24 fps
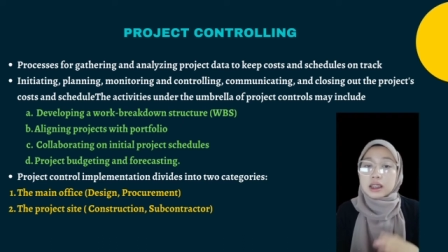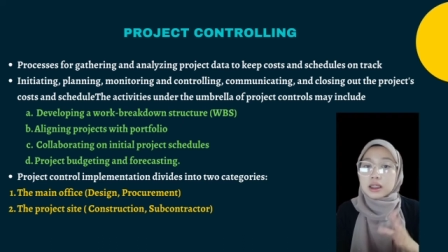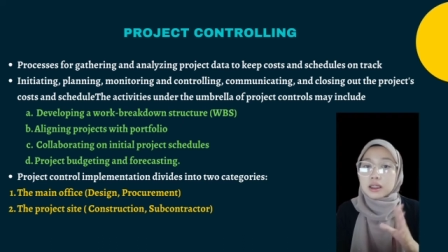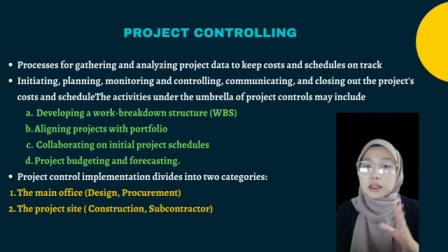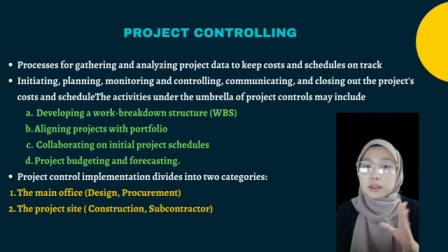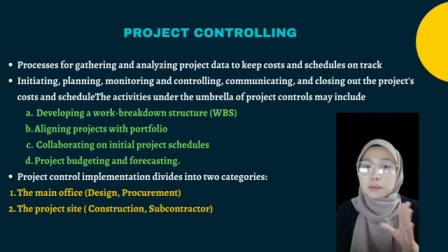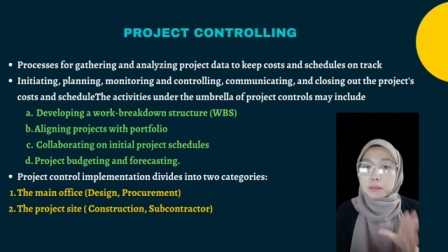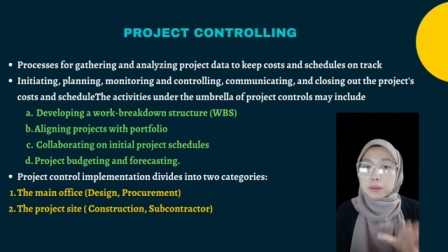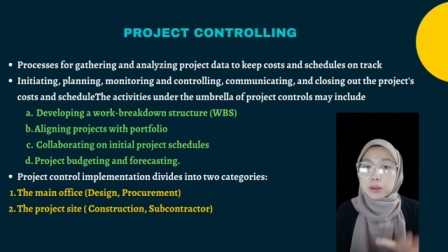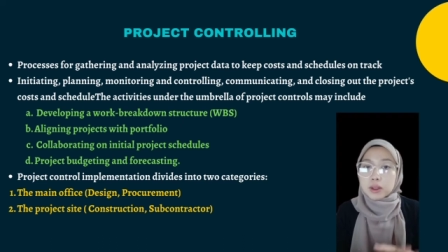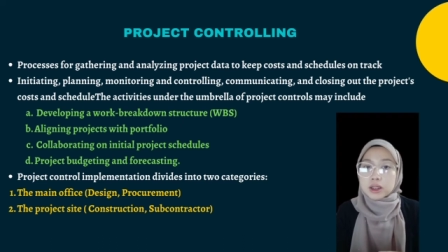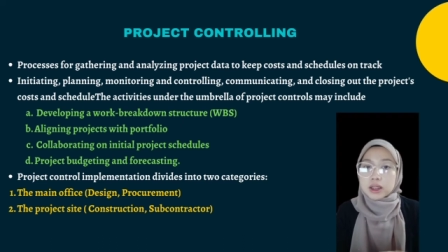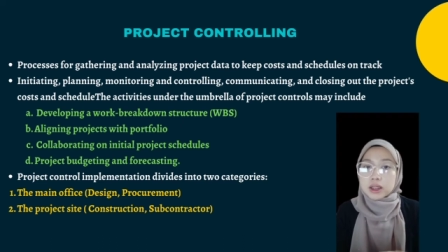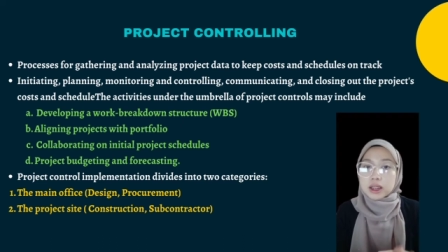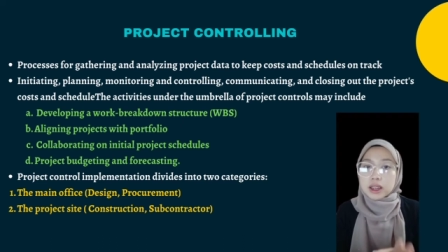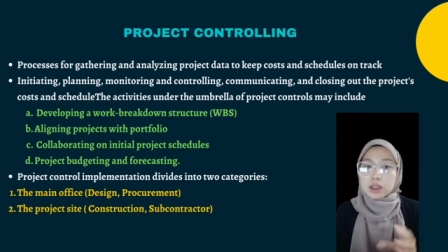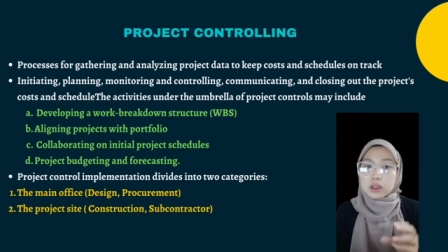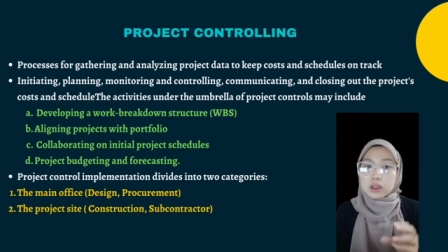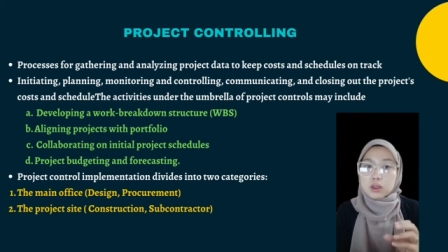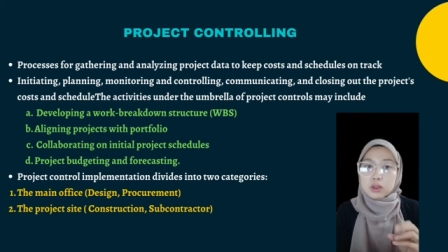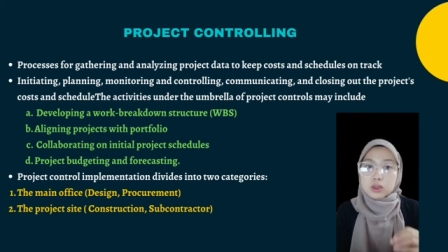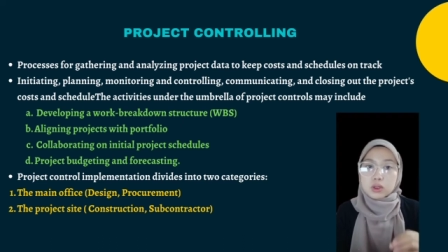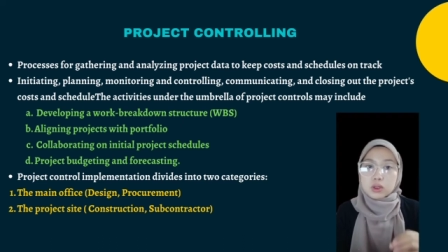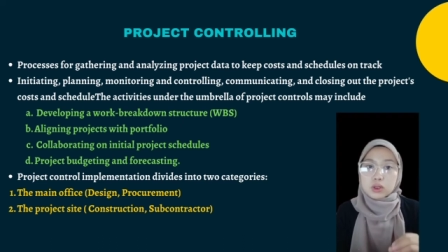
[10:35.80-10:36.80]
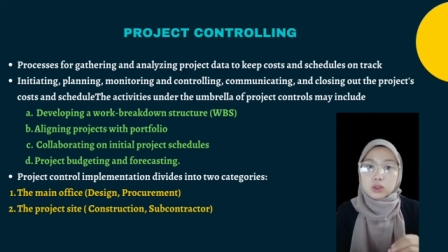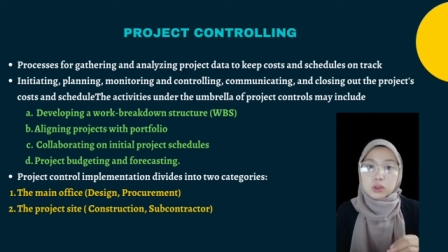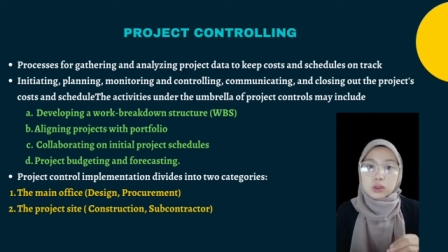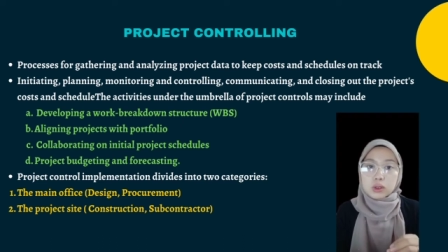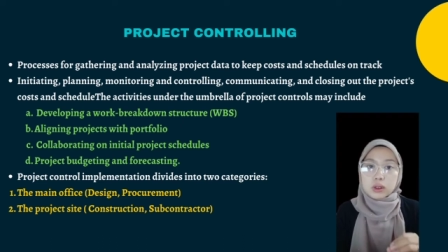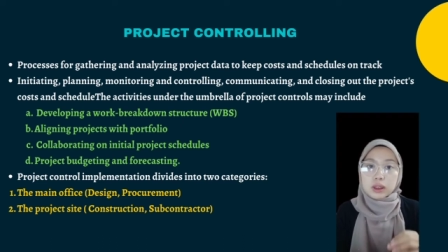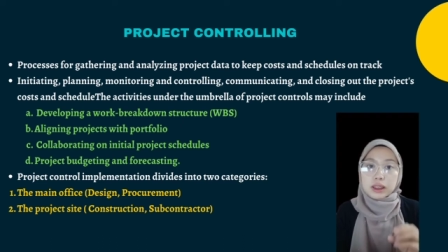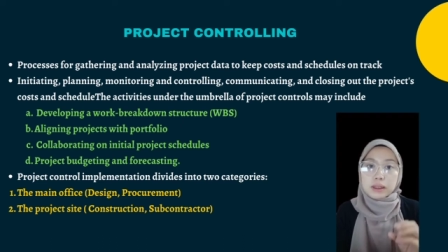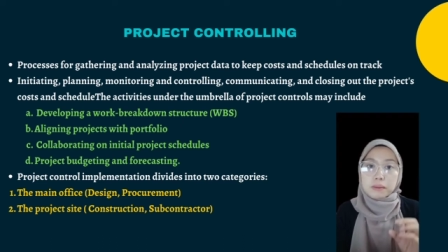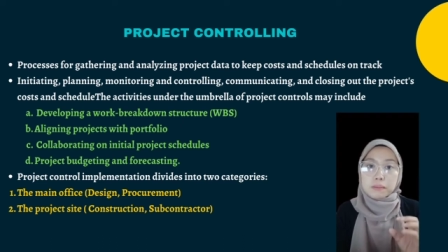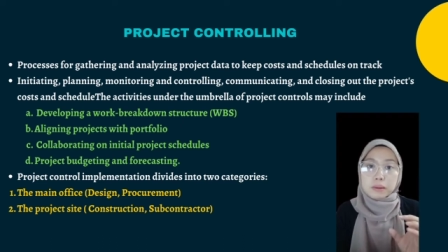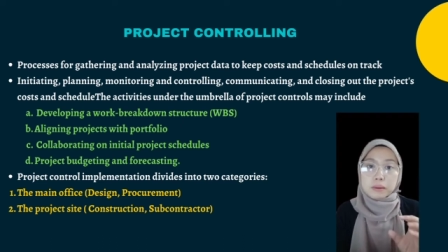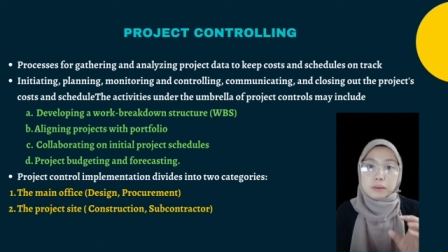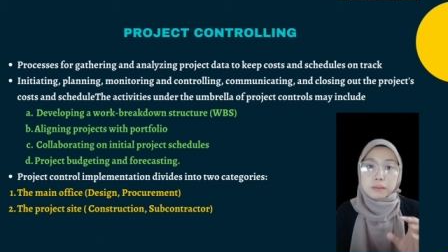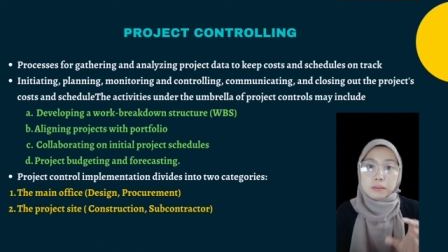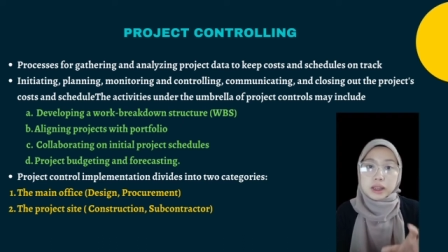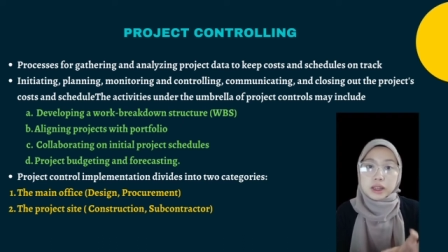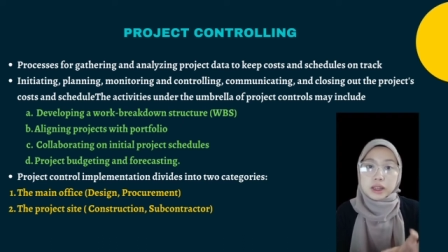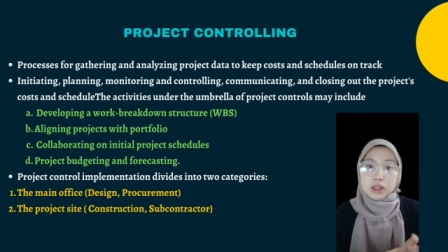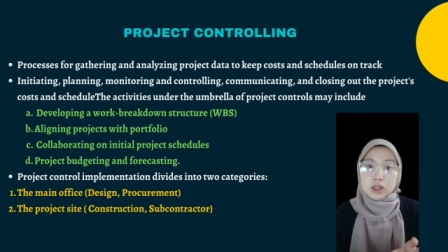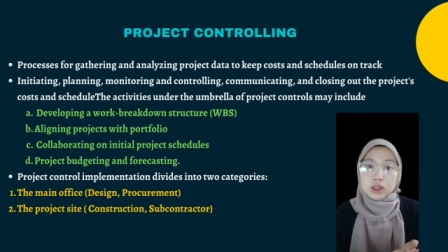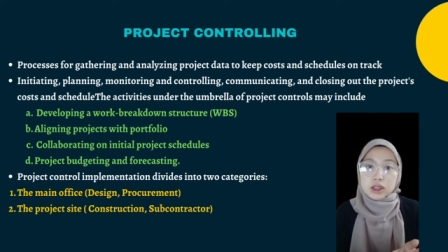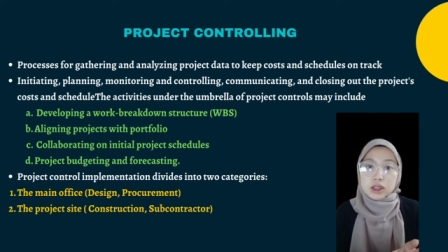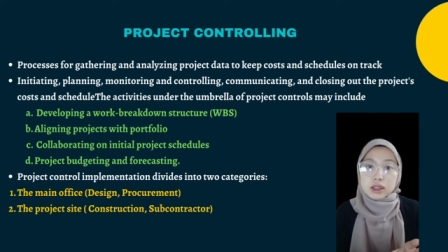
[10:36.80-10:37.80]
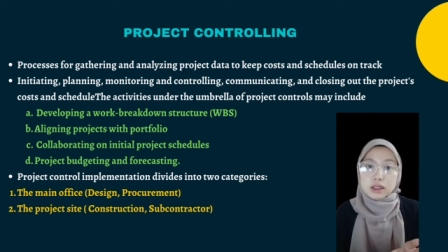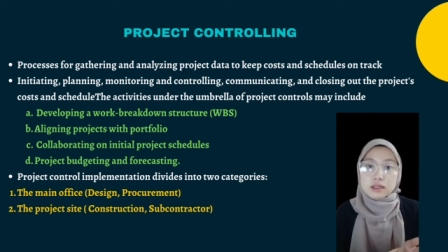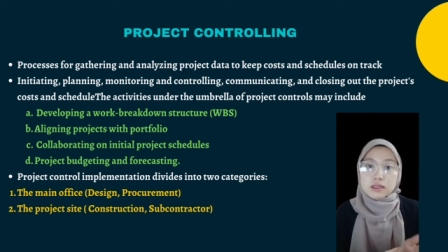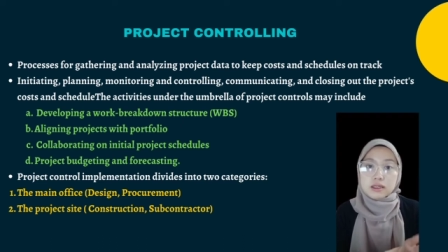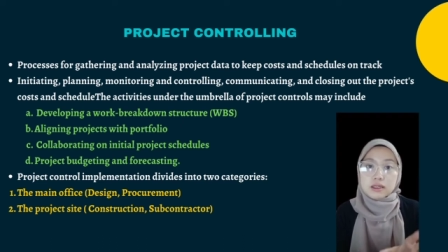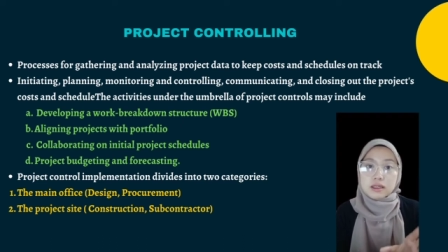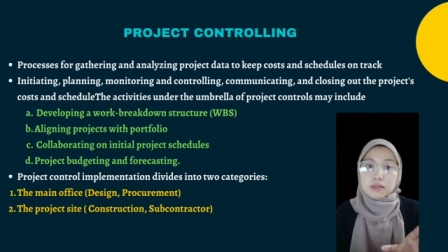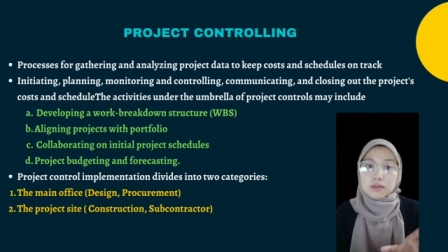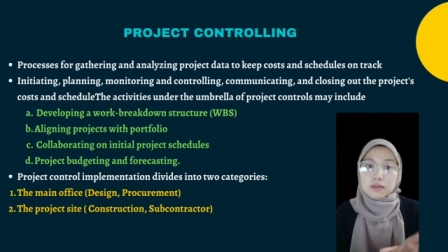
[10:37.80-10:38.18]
The project control implementations